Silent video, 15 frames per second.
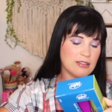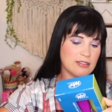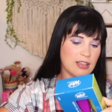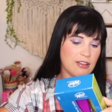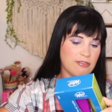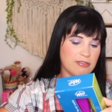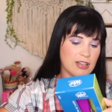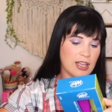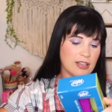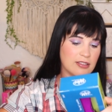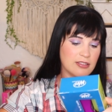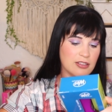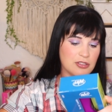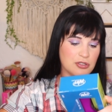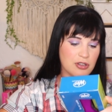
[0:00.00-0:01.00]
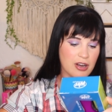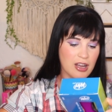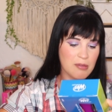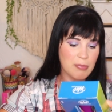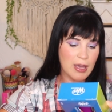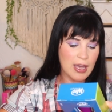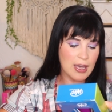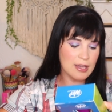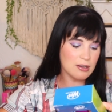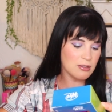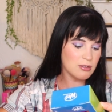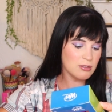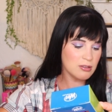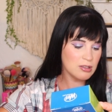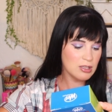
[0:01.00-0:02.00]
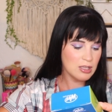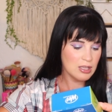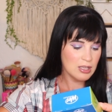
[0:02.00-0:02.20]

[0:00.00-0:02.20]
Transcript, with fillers: it's a flex and dry paddle.